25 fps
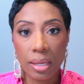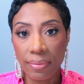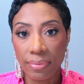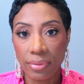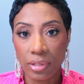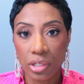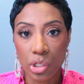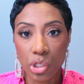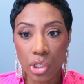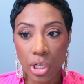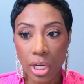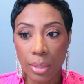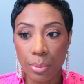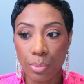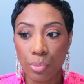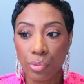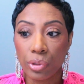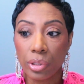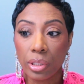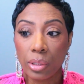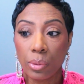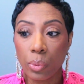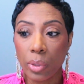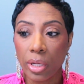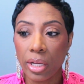off the shape
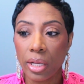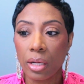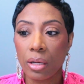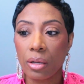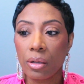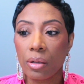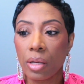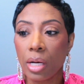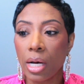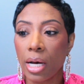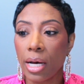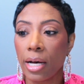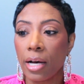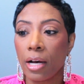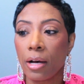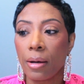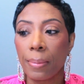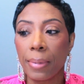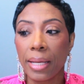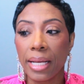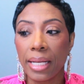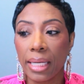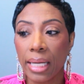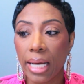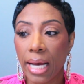really well.
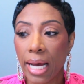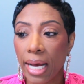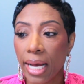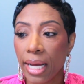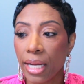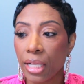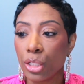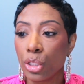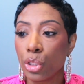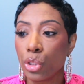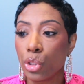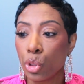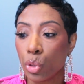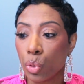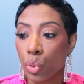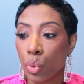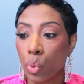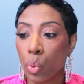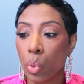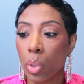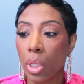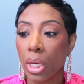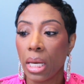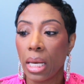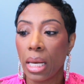Um, and I
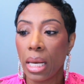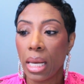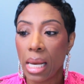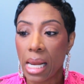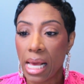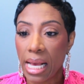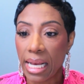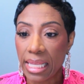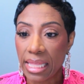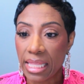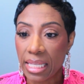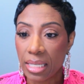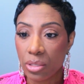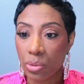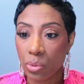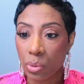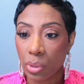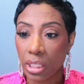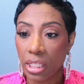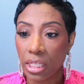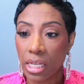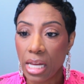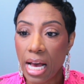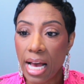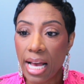do like this
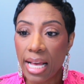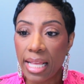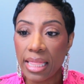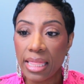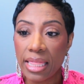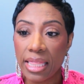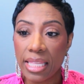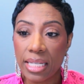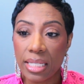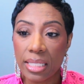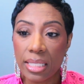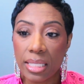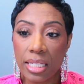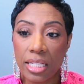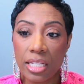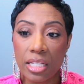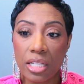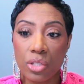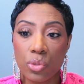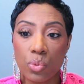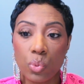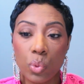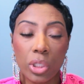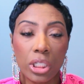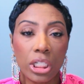one a lot. This
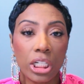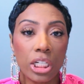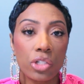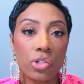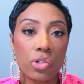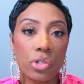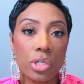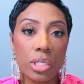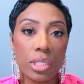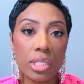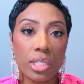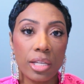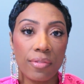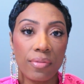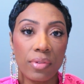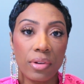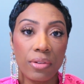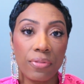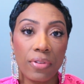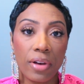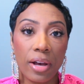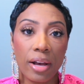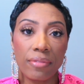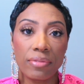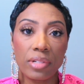is
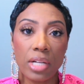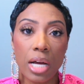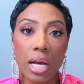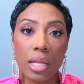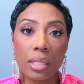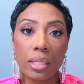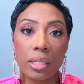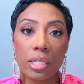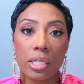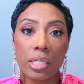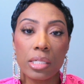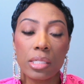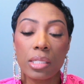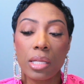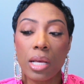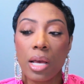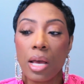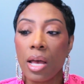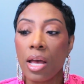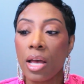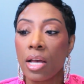$175.